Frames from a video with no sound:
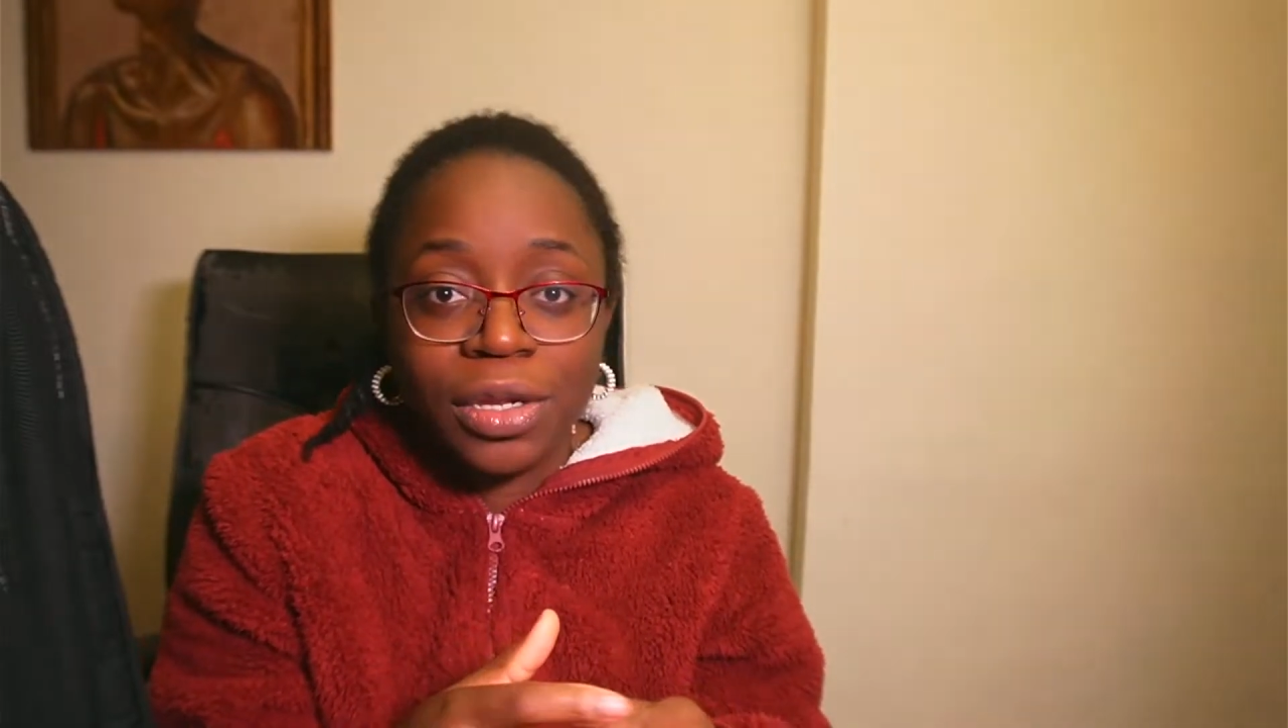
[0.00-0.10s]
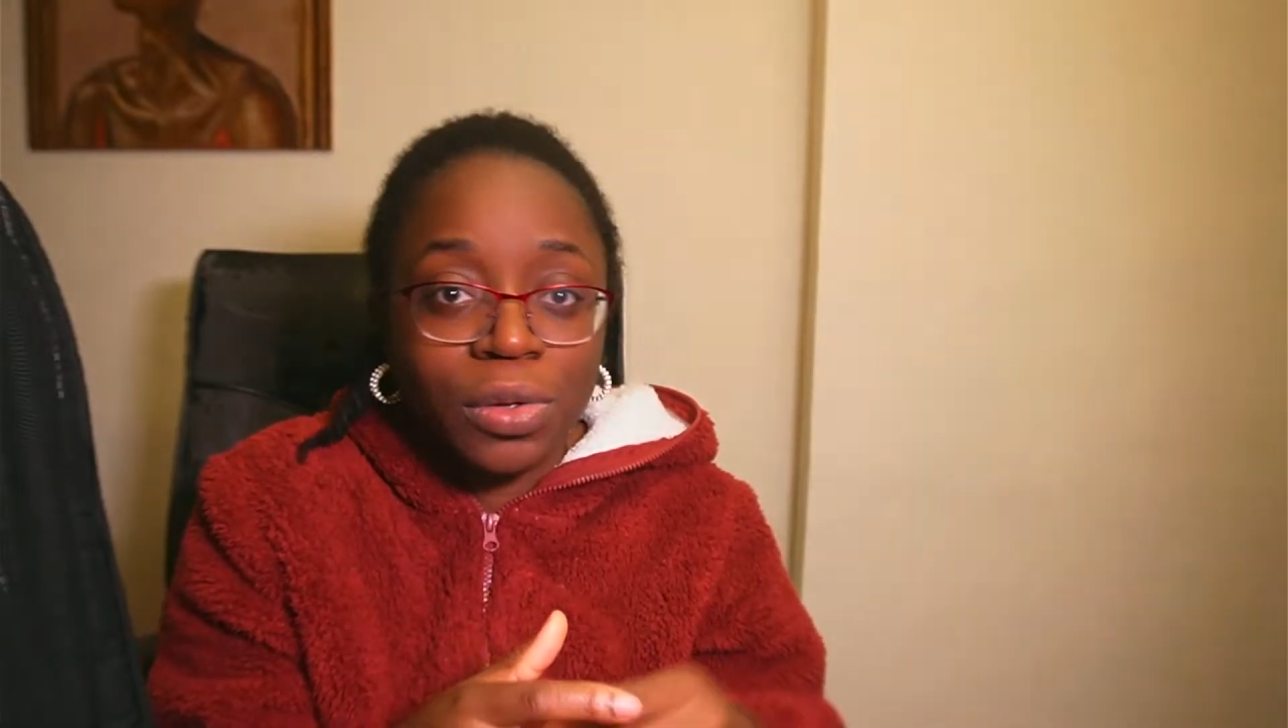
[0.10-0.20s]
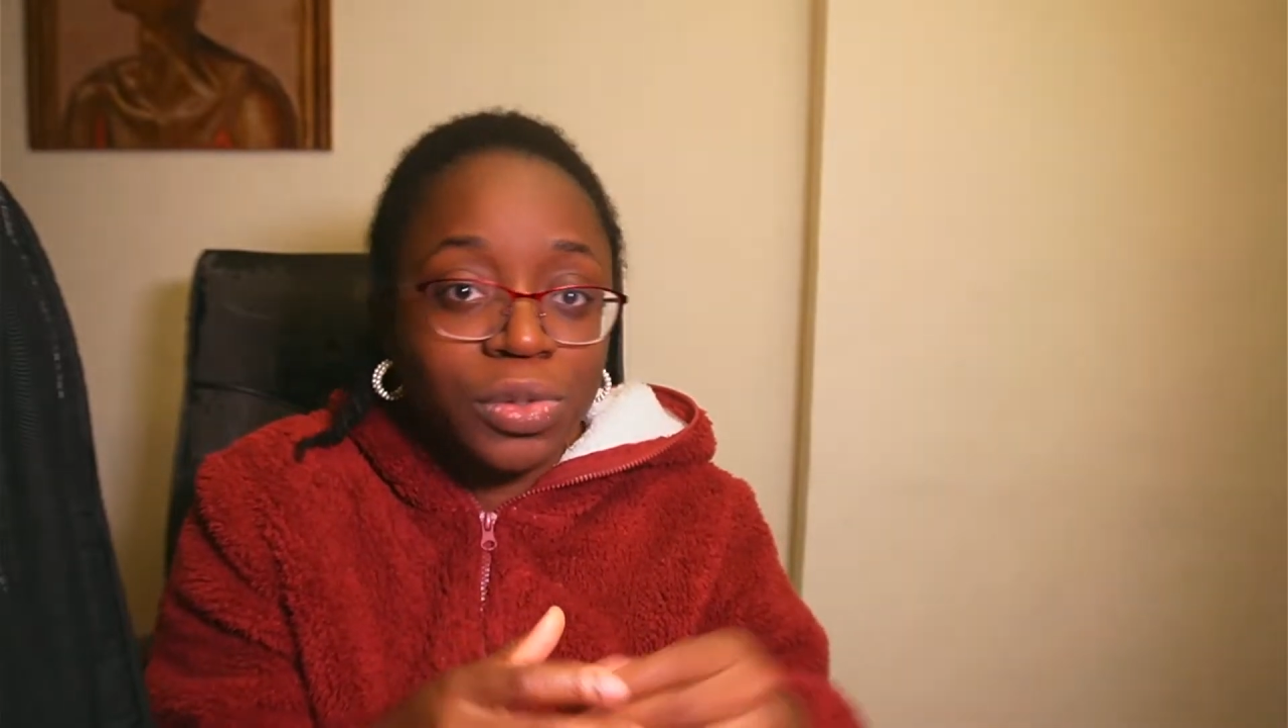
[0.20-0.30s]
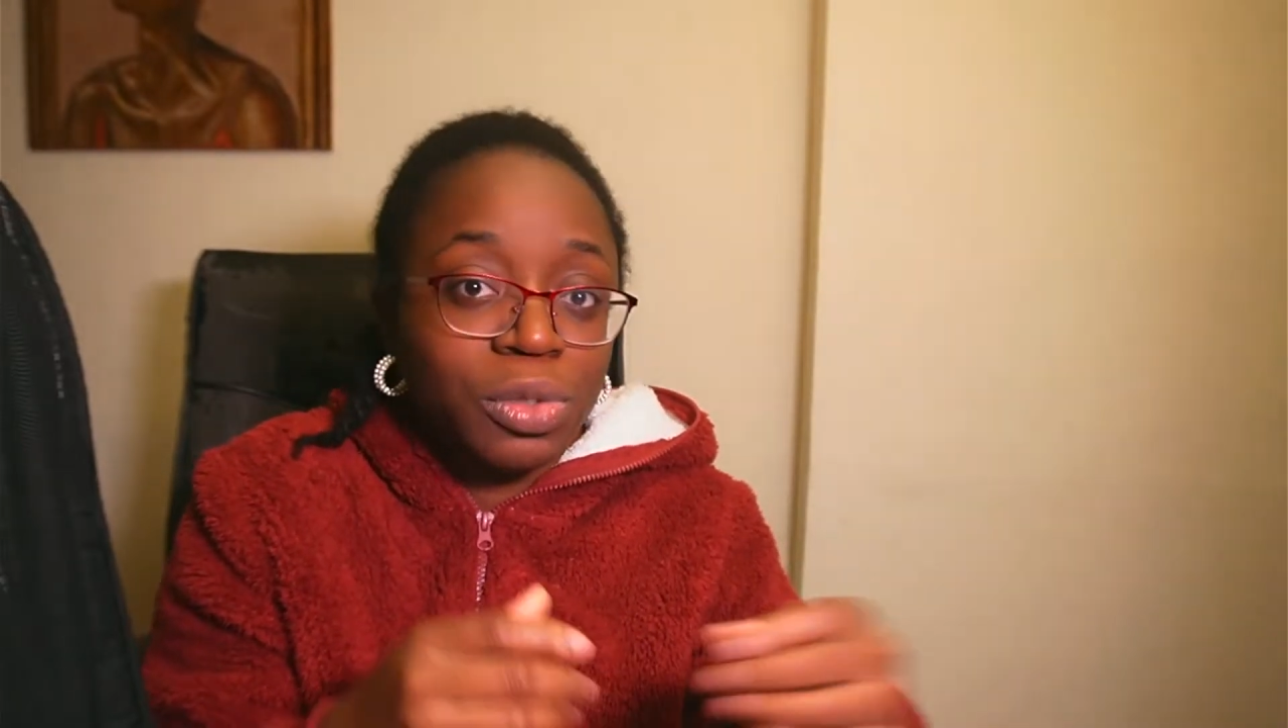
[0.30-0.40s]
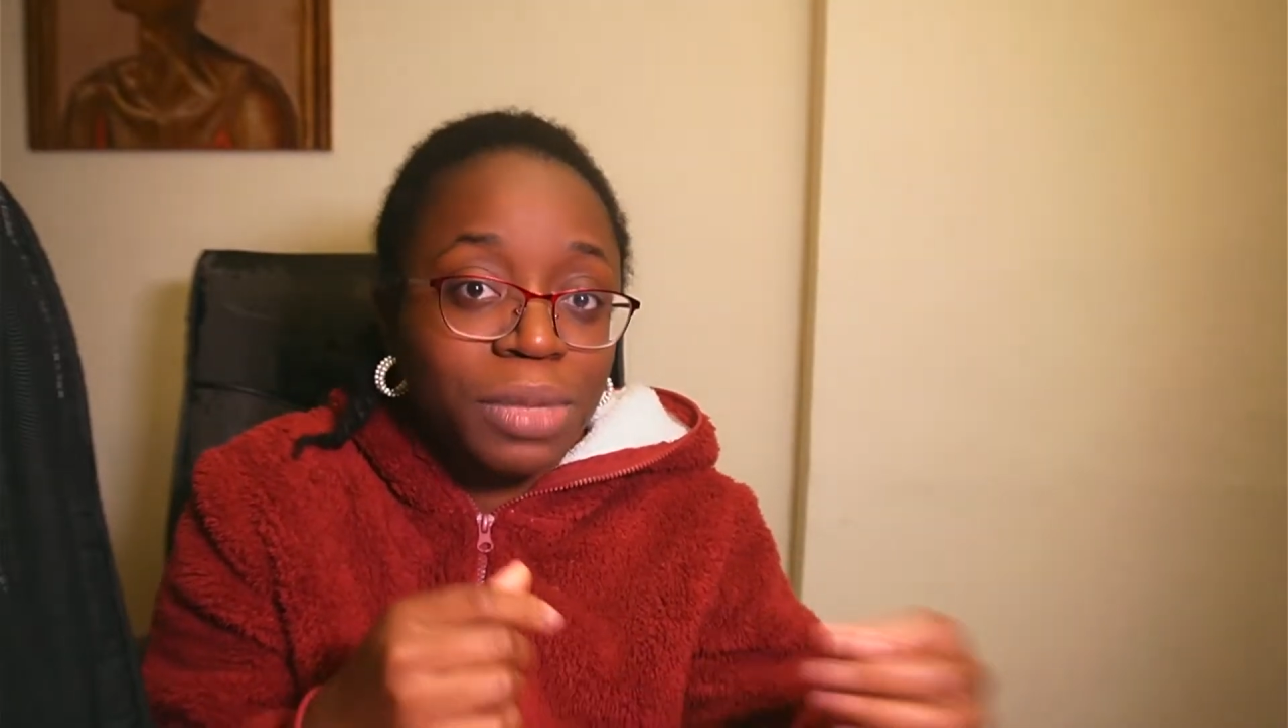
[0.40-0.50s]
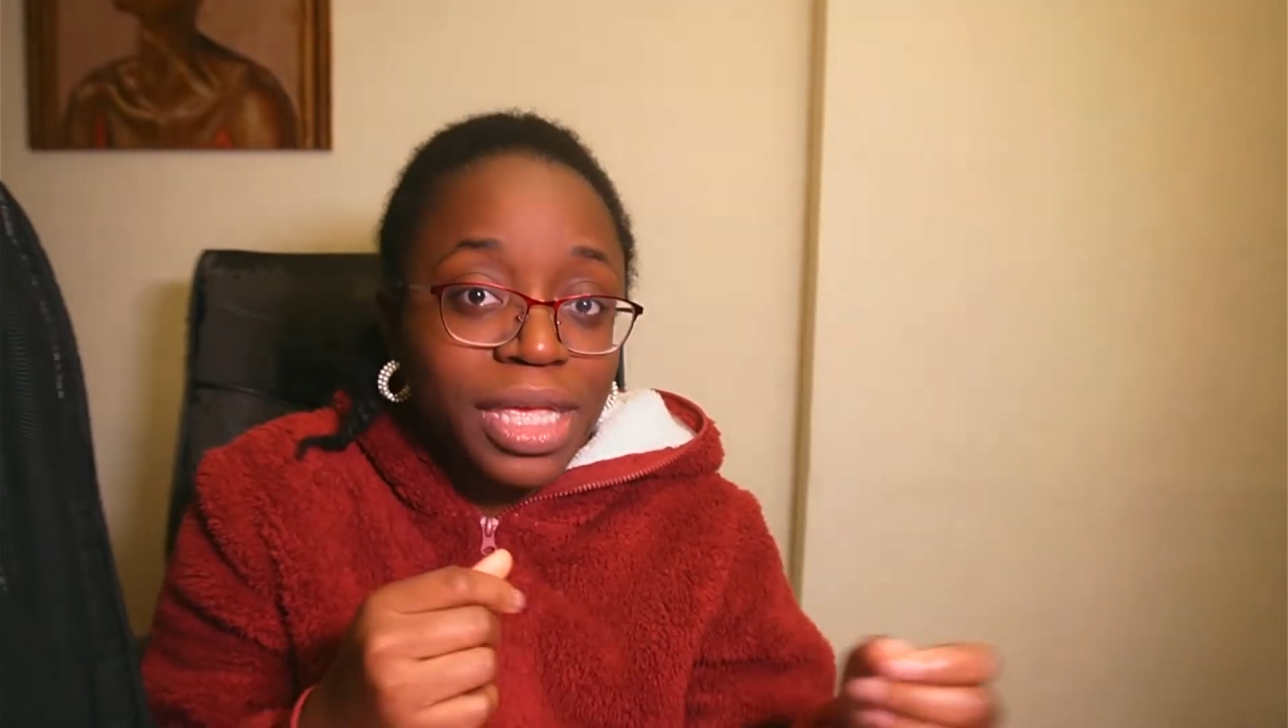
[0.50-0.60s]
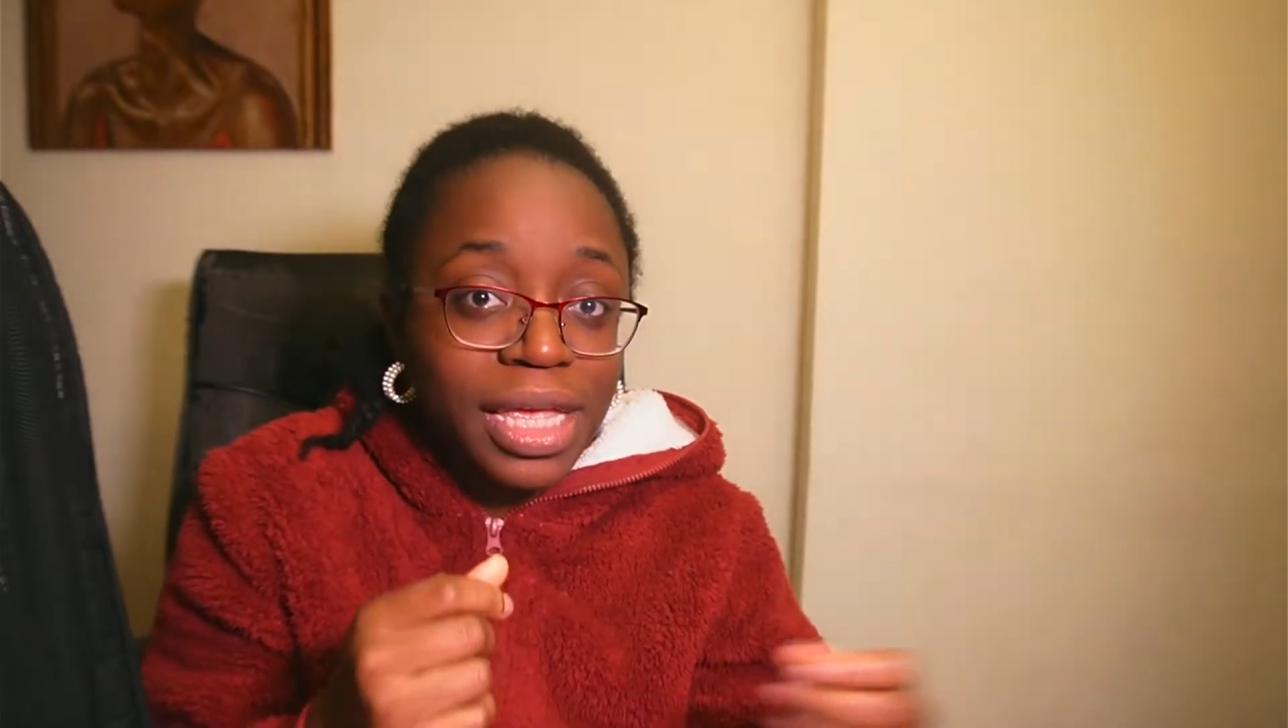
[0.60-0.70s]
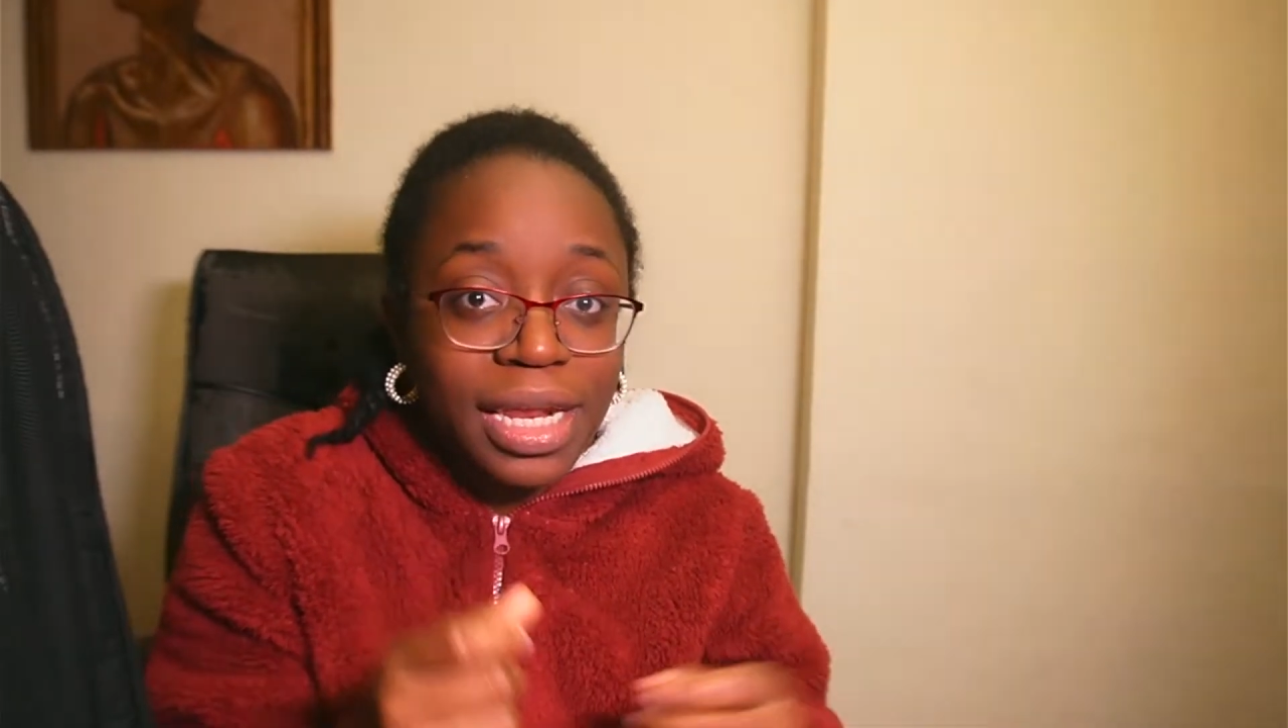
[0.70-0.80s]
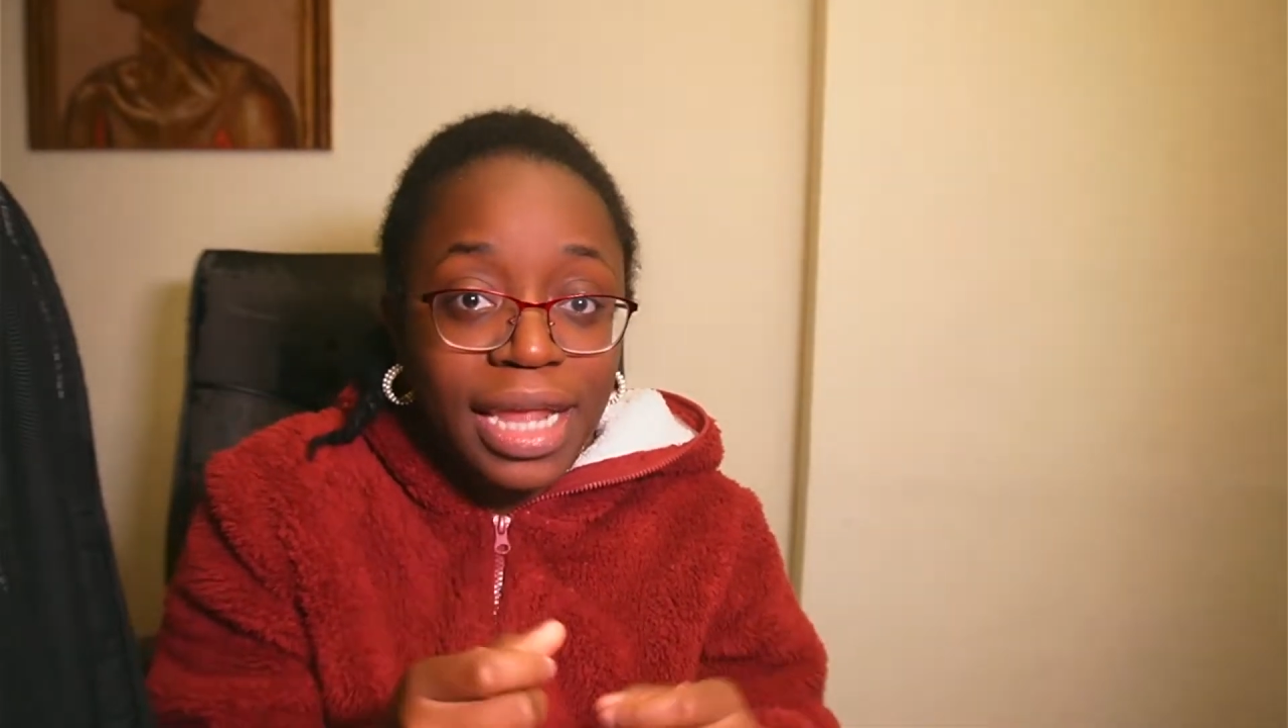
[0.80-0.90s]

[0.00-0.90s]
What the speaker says: zooming in and